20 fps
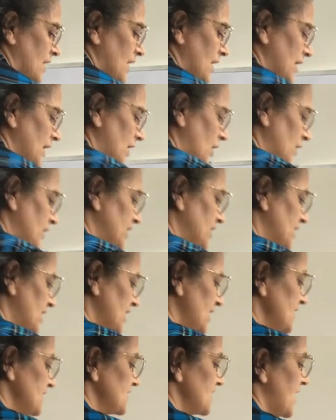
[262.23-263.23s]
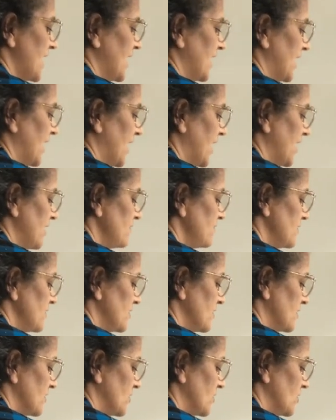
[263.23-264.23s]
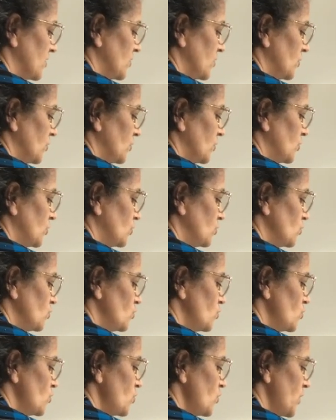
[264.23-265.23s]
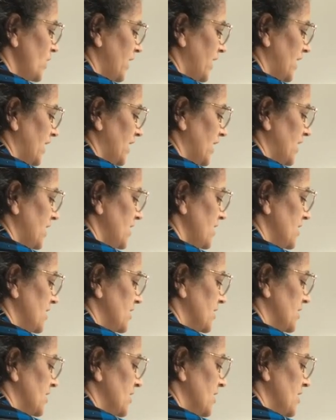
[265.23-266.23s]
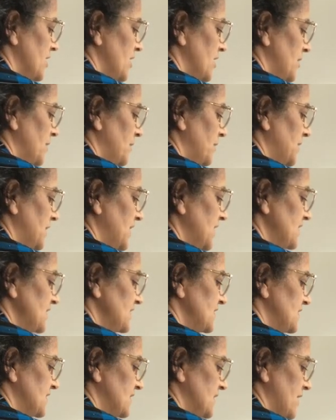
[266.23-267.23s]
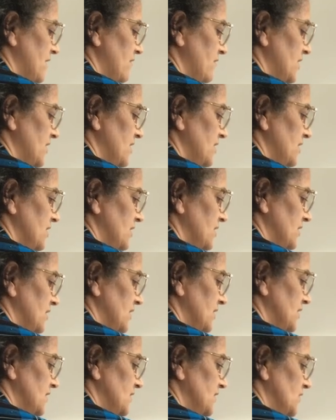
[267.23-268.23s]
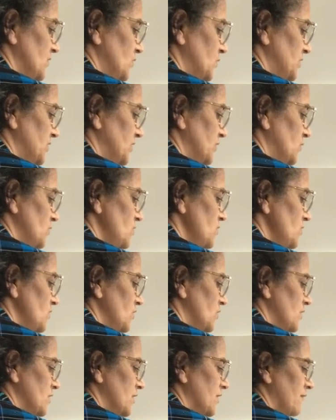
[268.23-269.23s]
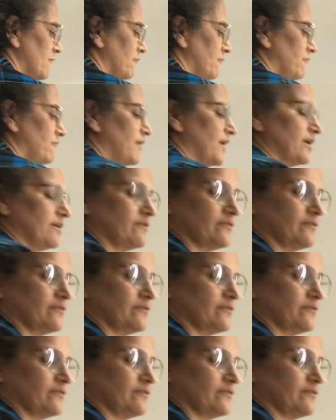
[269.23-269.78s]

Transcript: Now in case I have 2a plus 7 is equal to 5.